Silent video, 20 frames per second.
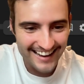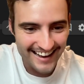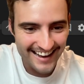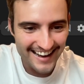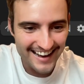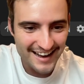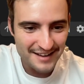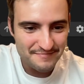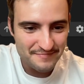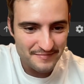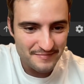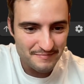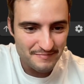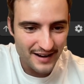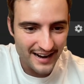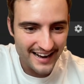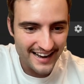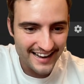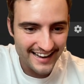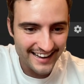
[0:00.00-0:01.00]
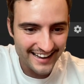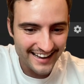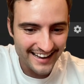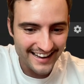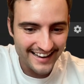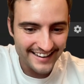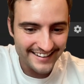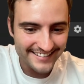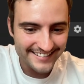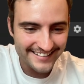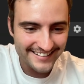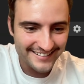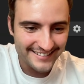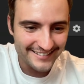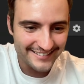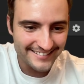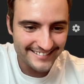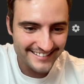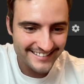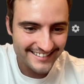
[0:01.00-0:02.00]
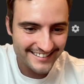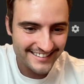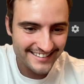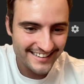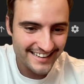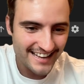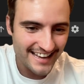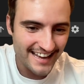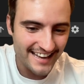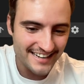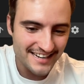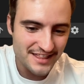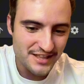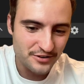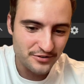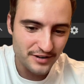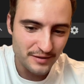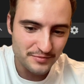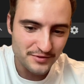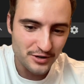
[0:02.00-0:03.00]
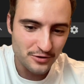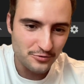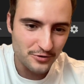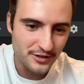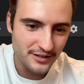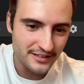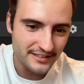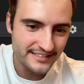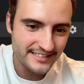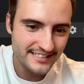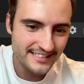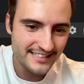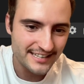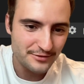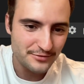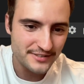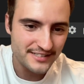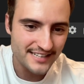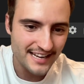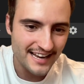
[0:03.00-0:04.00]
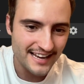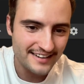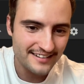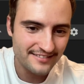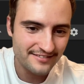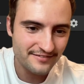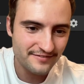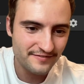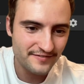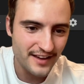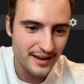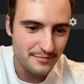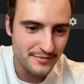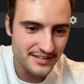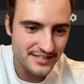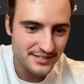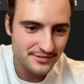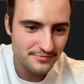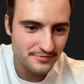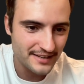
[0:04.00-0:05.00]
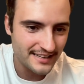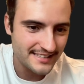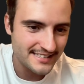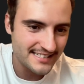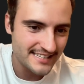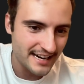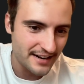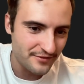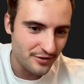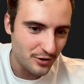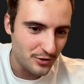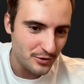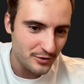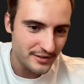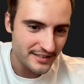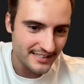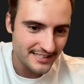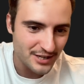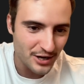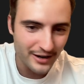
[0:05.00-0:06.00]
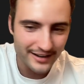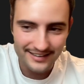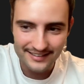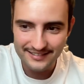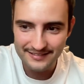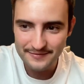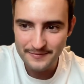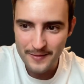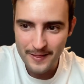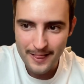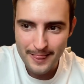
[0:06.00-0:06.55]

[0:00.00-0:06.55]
buy and hold. And in the crypto world, there was that famous, instead of hold, it's hodl.